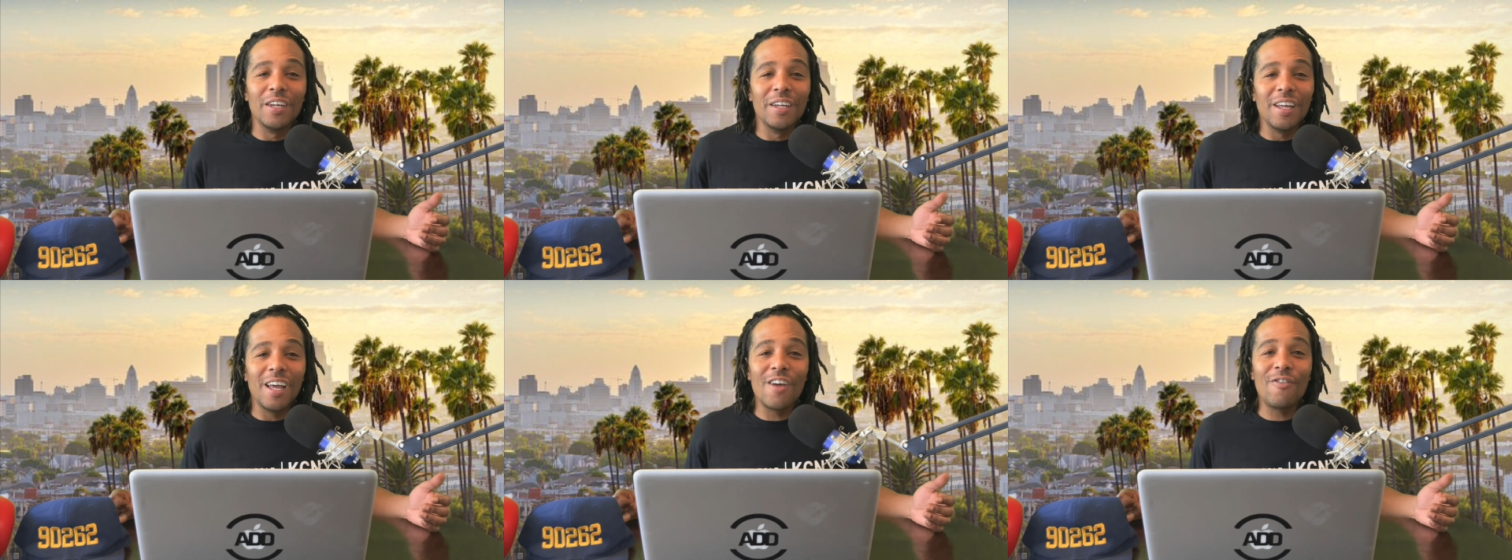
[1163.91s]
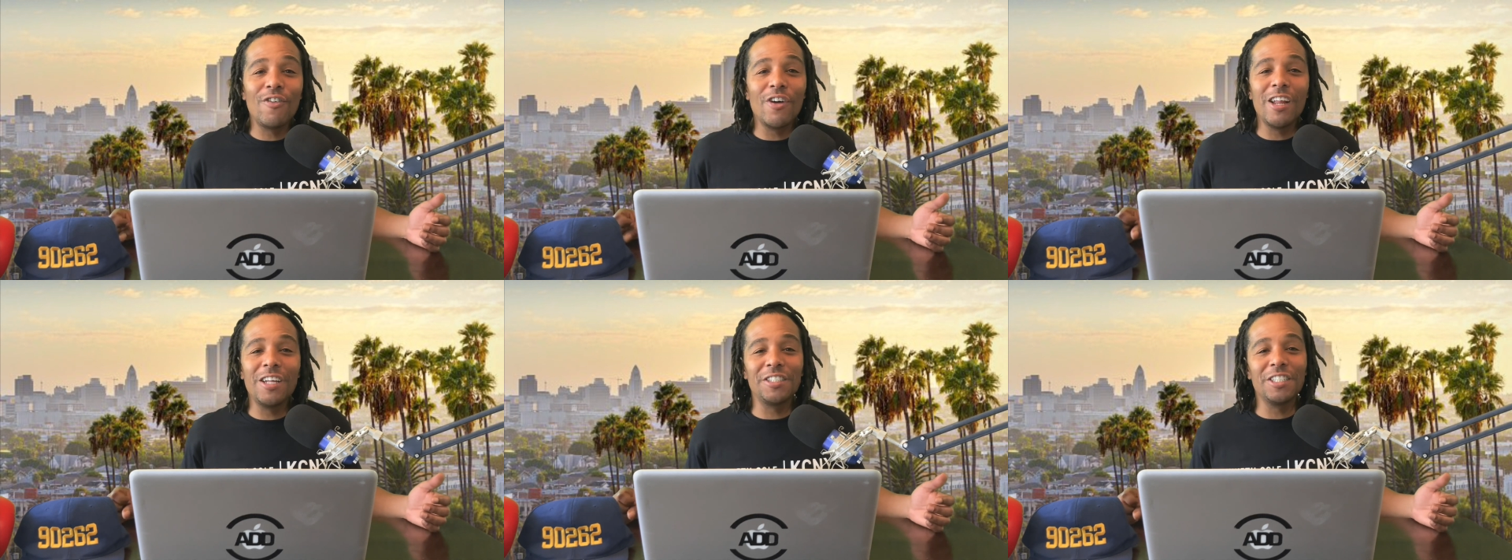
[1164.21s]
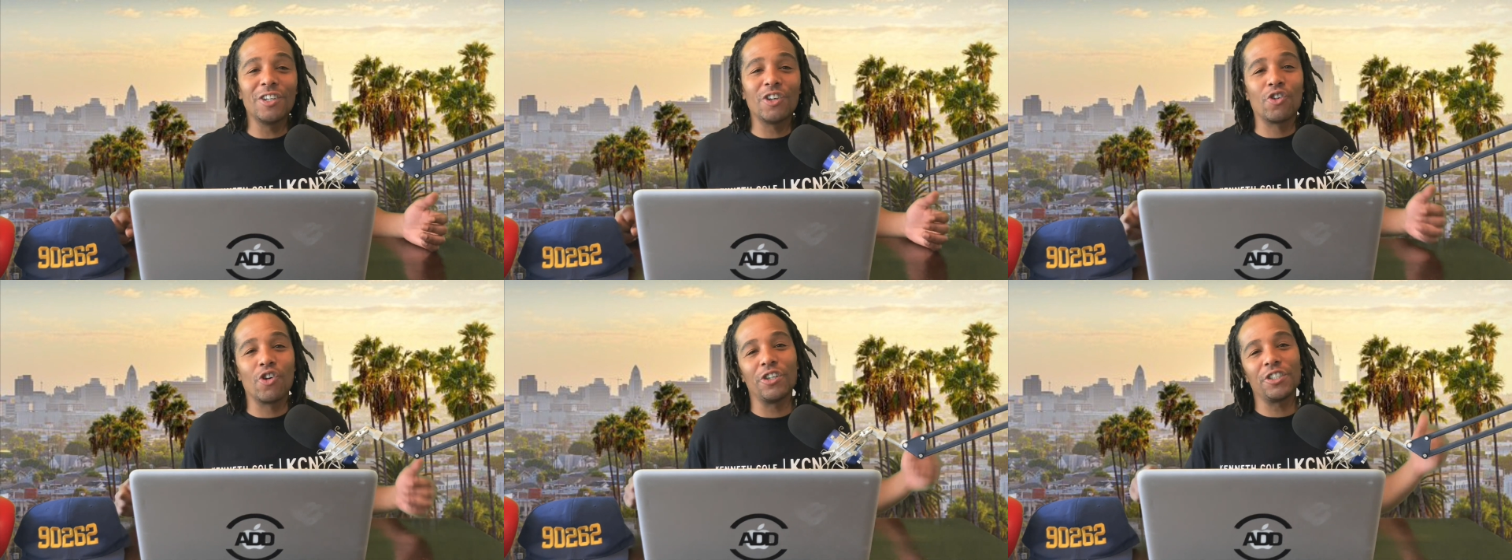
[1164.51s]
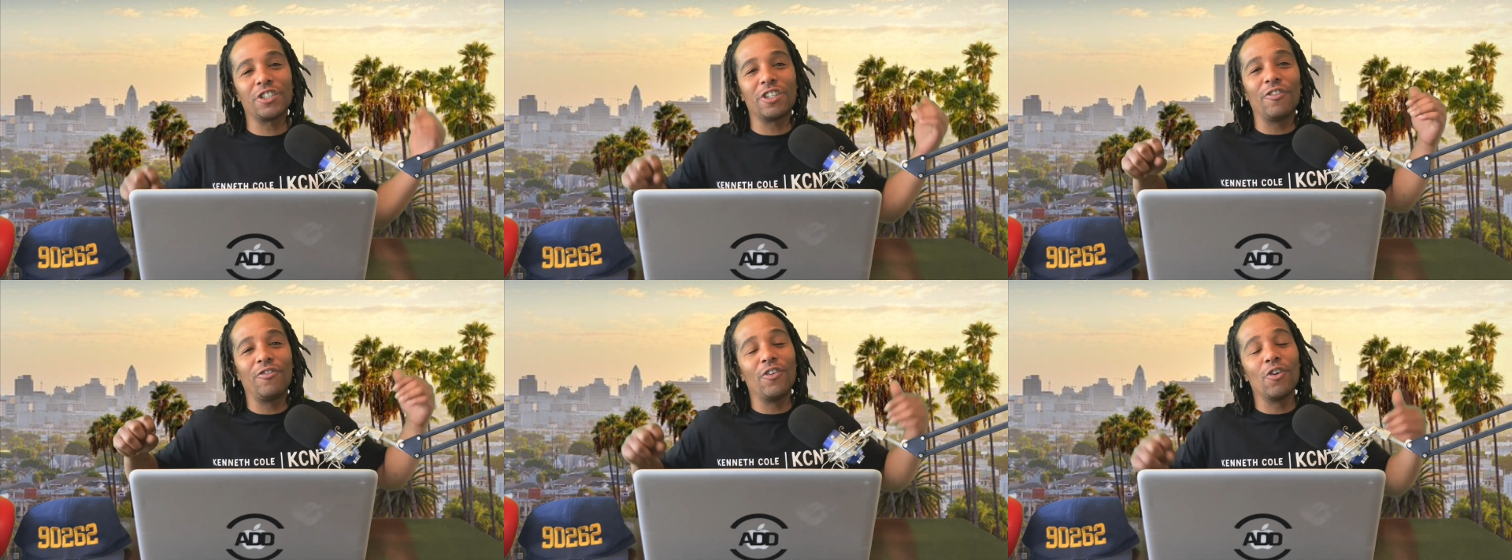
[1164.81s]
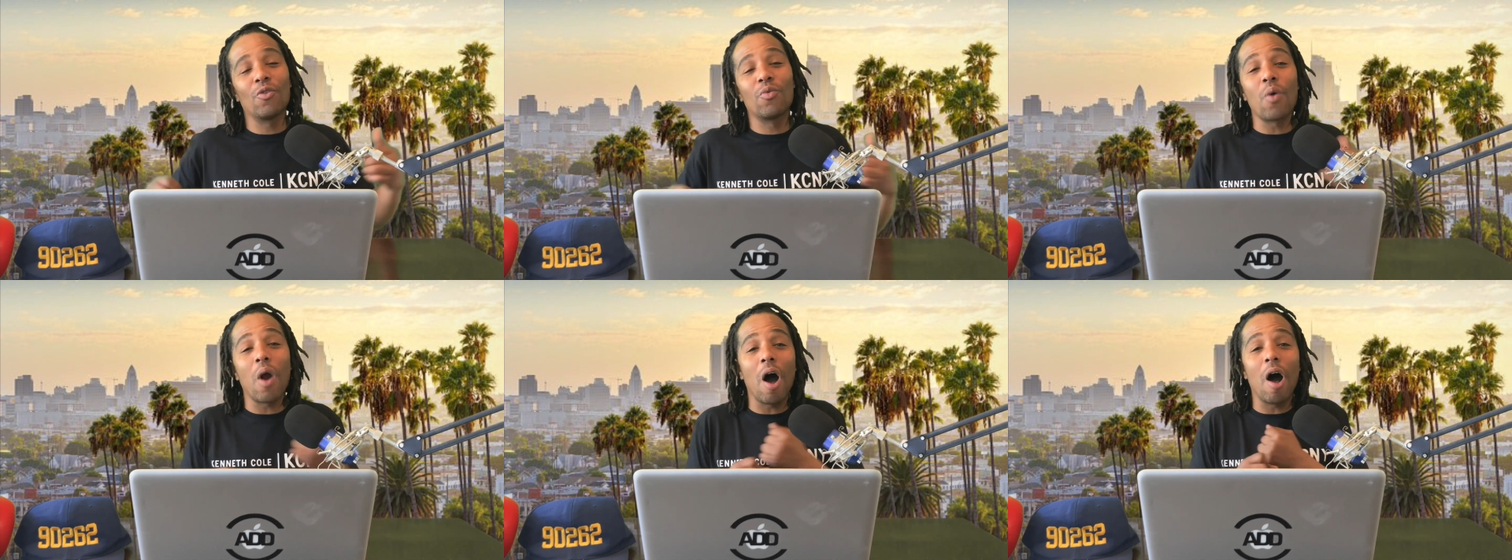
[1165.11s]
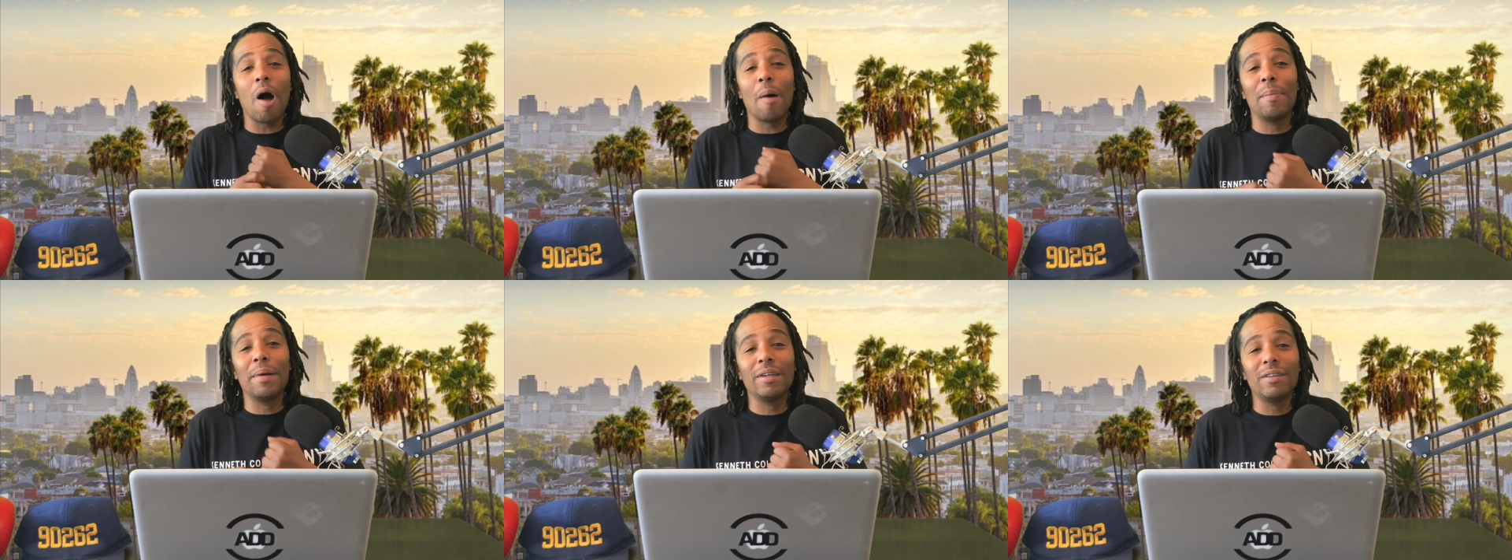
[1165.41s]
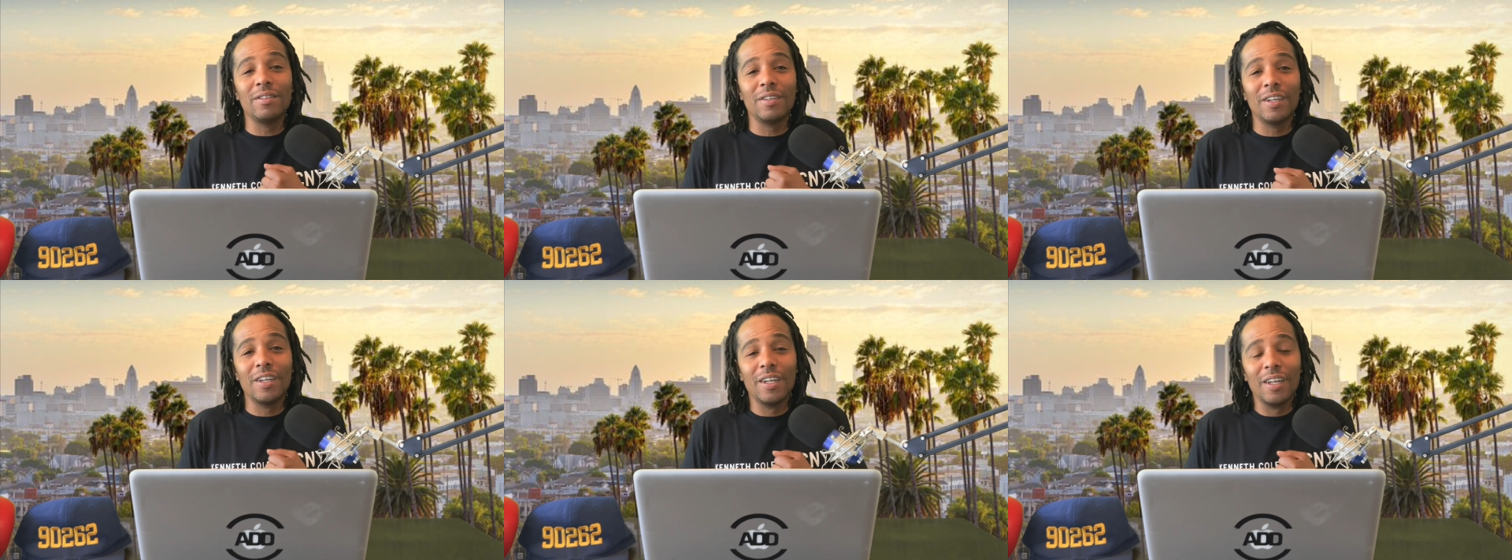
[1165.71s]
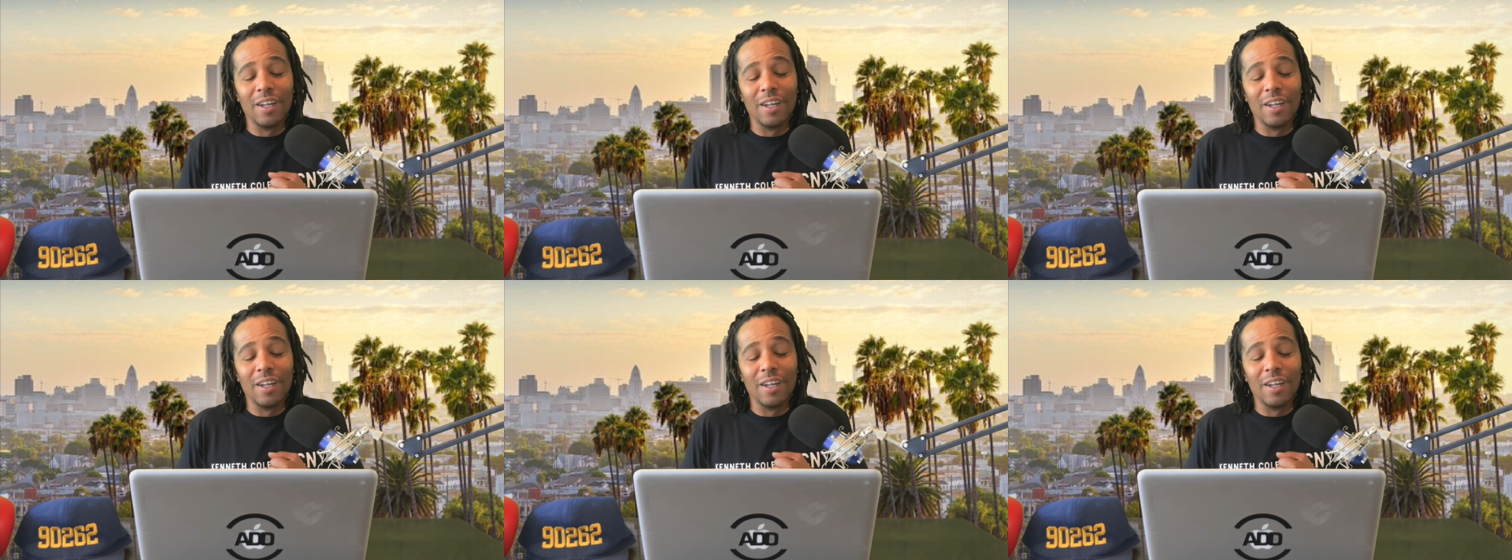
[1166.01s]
If it isn't Christopher Robin.